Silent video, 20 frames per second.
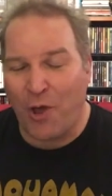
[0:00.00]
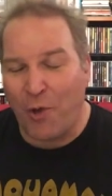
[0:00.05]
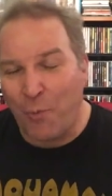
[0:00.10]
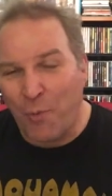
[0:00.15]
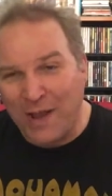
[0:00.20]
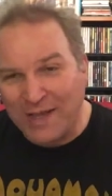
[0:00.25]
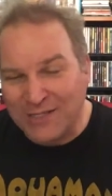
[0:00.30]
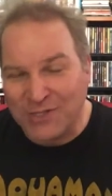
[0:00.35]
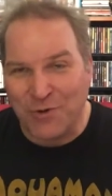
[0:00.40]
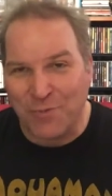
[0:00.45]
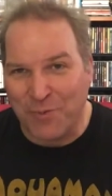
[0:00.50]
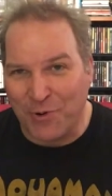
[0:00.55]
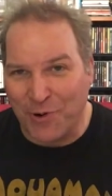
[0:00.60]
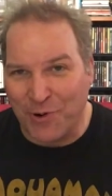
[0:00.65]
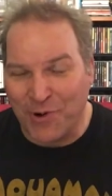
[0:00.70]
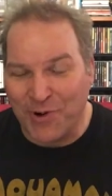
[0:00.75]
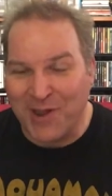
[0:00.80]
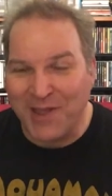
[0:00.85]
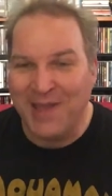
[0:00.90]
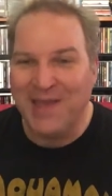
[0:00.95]

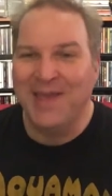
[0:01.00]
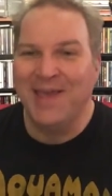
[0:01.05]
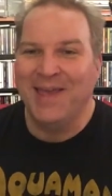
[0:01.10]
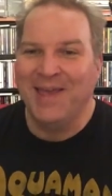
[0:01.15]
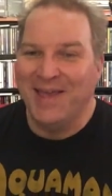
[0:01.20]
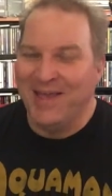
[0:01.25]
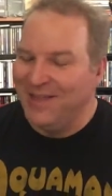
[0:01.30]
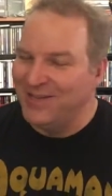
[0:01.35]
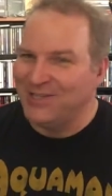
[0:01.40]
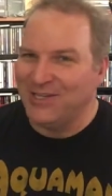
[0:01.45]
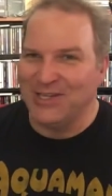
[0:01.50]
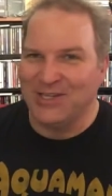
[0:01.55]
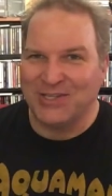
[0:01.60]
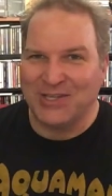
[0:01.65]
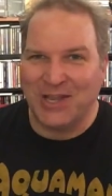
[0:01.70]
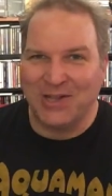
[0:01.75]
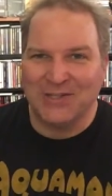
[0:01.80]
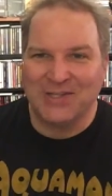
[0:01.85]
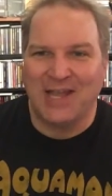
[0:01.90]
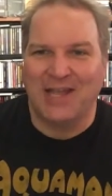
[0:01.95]
Westerberg. Jeez,
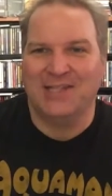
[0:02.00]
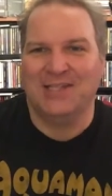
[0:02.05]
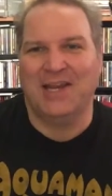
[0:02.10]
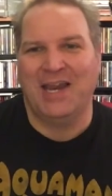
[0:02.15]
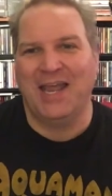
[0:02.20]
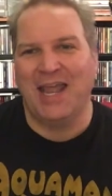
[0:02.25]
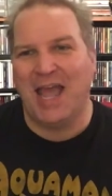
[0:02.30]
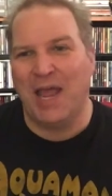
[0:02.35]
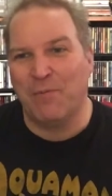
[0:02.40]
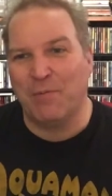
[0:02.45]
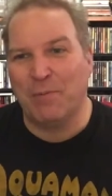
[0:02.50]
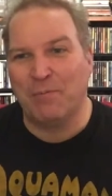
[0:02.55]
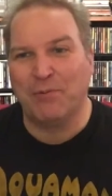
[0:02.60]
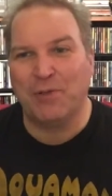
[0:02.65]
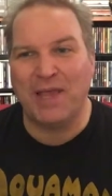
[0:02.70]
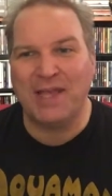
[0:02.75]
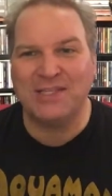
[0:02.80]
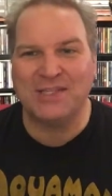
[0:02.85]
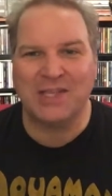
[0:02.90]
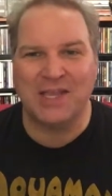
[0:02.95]
tongue tied tonight. And
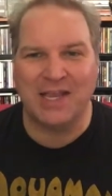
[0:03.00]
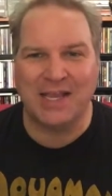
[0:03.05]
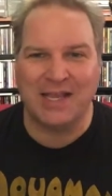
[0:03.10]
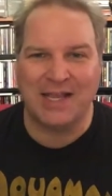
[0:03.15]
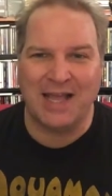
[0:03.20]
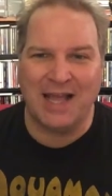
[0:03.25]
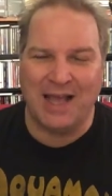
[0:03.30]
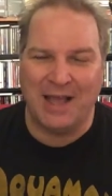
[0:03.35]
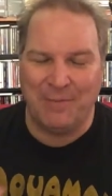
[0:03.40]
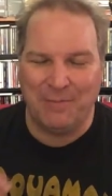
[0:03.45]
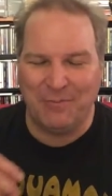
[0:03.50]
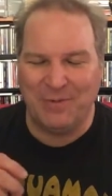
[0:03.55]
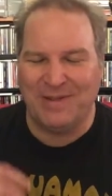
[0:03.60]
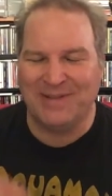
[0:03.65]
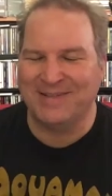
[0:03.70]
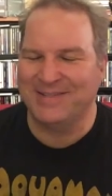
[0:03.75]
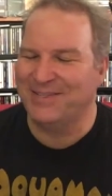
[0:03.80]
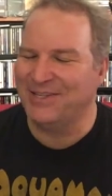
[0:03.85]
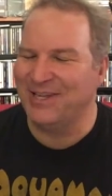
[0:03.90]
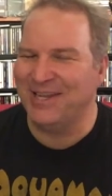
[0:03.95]
replacing, um,
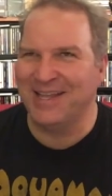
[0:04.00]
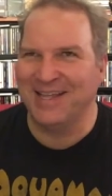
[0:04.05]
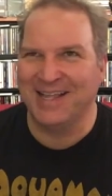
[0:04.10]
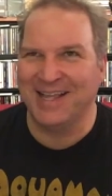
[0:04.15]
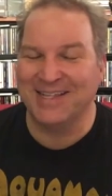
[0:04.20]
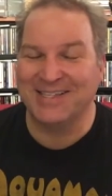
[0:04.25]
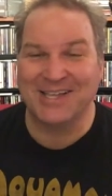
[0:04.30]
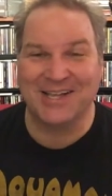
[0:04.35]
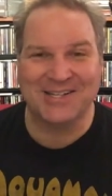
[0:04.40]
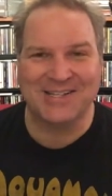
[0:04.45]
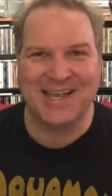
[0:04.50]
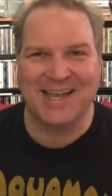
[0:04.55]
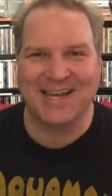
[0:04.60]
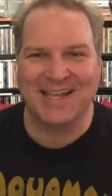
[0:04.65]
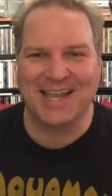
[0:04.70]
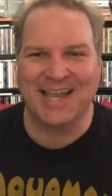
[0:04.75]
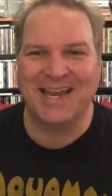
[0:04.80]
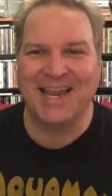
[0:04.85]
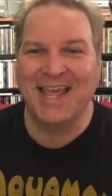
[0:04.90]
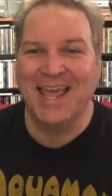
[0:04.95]
tongue-tied
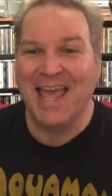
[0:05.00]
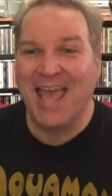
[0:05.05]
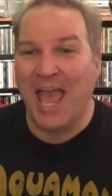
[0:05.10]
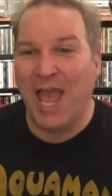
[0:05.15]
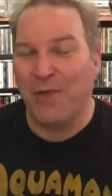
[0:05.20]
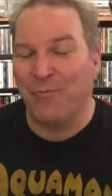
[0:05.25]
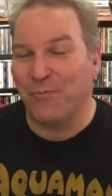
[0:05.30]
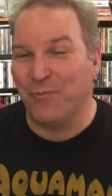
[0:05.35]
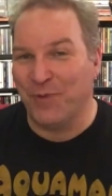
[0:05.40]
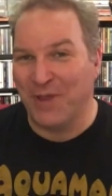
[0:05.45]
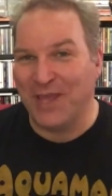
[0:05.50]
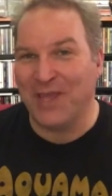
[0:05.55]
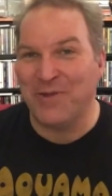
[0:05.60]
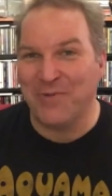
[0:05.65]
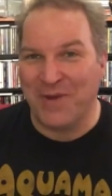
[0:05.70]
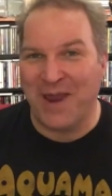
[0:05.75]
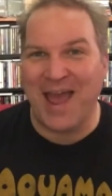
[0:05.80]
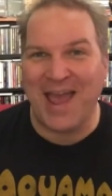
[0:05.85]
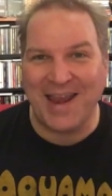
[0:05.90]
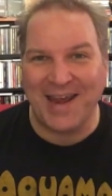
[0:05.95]
again, and
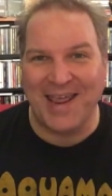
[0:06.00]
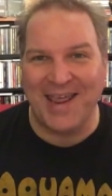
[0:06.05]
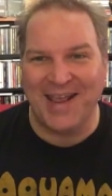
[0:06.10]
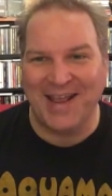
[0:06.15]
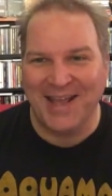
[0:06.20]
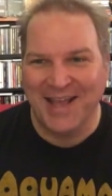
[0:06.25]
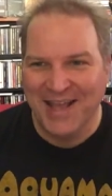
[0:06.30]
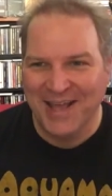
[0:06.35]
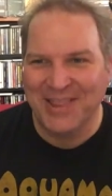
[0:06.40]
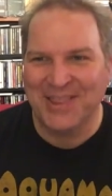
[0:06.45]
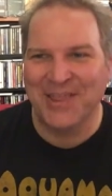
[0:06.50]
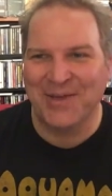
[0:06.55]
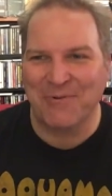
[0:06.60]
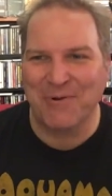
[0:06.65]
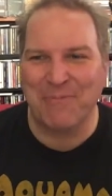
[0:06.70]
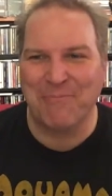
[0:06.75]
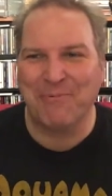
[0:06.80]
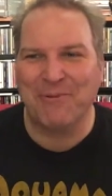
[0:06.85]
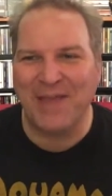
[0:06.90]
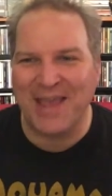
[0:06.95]
reuniting the
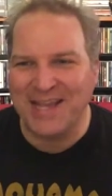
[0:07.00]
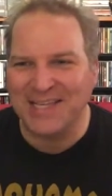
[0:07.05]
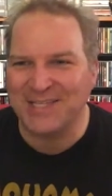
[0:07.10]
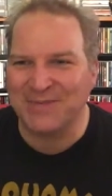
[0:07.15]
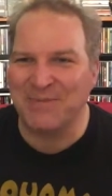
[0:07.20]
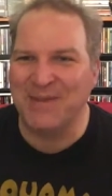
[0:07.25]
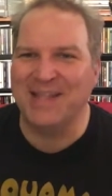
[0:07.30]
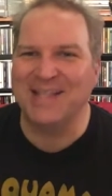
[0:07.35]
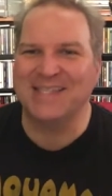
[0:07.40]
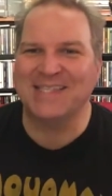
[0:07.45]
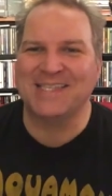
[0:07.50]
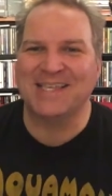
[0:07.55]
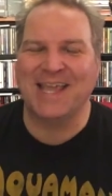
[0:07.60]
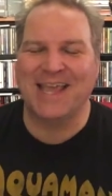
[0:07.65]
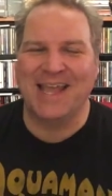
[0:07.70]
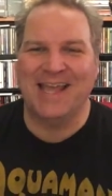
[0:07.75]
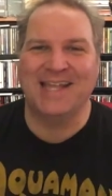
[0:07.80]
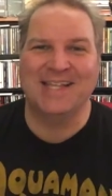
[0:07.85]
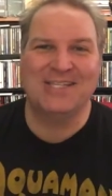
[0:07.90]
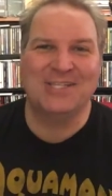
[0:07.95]
replacements
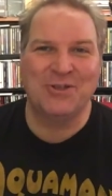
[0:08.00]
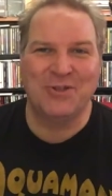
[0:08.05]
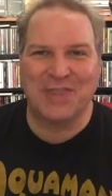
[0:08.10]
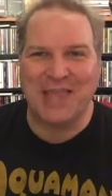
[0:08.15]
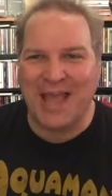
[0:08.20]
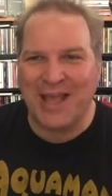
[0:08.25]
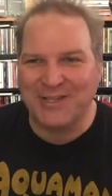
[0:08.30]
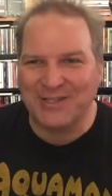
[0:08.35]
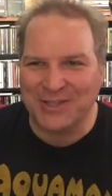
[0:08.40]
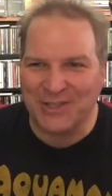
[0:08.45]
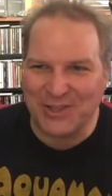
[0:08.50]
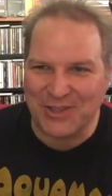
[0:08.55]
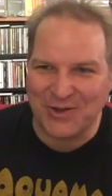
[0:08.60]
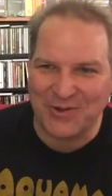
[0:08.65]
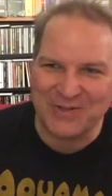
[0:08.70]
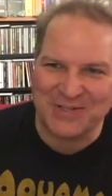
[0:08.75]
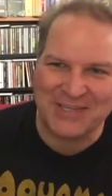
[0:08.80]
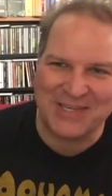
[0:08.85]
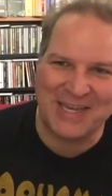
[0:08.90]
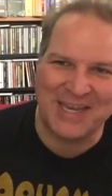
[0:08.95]
in
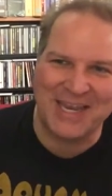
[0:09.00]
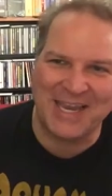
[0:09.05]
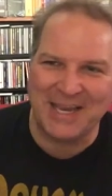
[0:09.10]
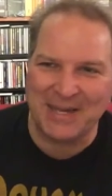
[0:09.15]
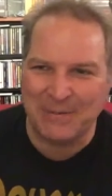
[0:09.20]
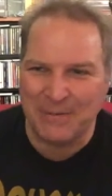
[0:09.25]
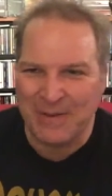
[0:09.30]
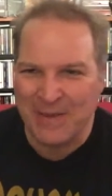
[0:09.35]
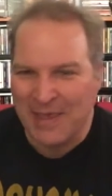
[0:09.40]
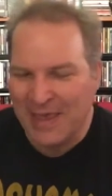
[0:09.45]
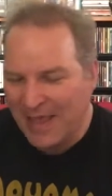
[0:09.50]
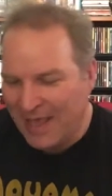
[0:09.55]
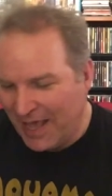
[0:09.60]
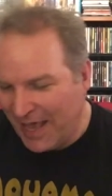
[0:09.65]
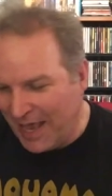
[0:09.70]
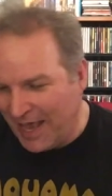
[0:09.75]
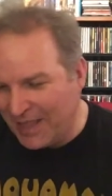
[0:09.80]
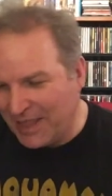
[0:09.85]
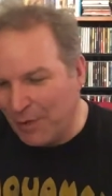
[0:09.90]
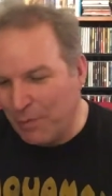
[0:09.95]
2013.
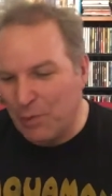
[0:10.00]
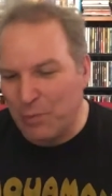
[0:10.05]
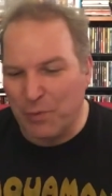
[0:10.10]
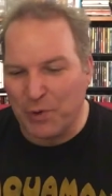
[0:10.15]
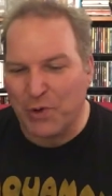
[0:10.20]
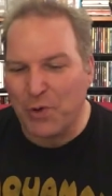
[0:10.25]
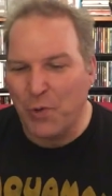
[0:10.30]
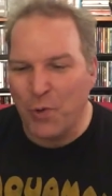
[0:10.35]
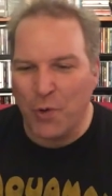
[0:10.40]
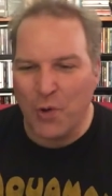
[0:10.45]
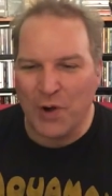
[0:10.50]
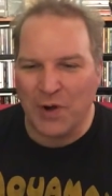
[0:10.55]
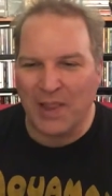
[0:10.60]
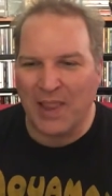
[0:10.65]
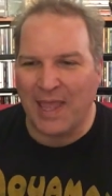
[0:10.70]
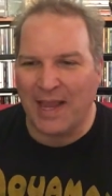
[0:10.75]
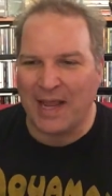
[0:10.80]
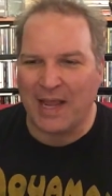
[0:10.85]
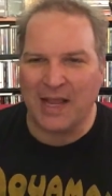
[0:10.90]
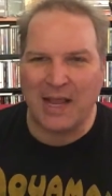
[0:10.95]
Uh, they would record
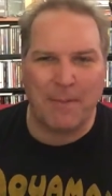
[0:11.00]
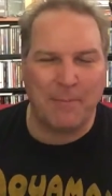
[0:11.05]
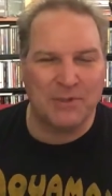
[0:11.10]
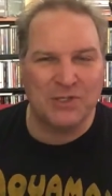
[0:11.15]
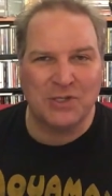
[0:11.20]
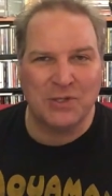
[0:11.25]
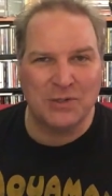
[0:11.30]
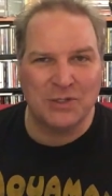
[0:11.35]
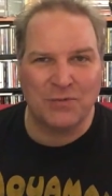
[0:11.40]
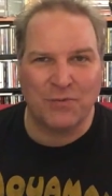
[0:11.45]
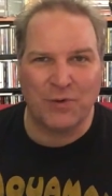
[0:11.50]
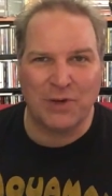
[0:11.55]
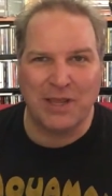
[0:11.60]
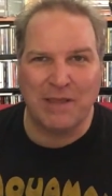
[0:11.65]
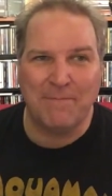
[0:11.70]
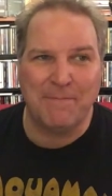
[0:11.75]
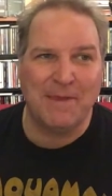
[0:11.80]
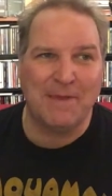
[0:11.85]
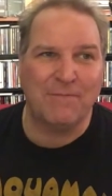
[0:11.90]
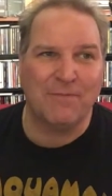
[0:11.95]
like a couple tunes for an
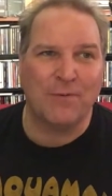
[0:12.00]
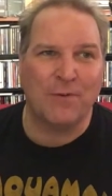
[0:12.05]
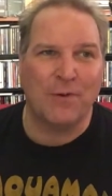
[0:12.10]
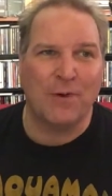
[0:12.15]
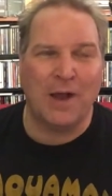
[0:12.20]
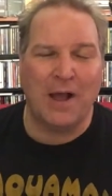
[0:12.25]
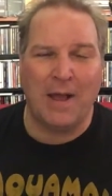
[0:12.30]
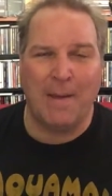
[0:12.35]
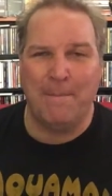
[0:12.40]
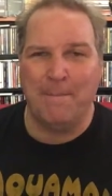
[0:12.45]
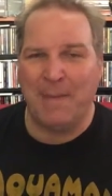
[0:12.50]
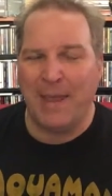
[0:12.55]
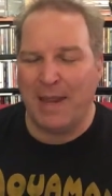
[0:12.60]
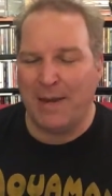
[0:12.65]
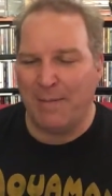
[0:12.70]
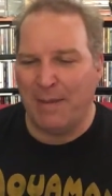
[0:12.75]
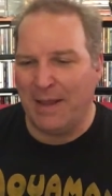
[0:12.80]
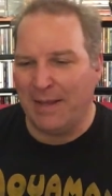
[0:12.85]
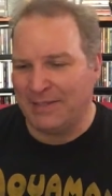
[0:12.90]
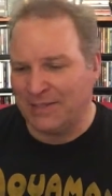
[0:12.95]
EP for uh,
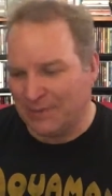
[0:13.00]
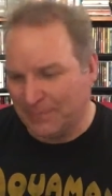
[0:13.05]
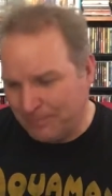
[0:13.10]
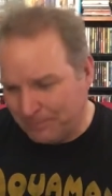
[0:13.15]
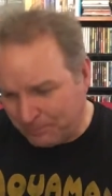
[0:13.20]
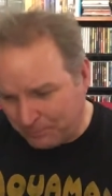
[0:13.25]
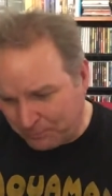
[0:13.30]
bandmates.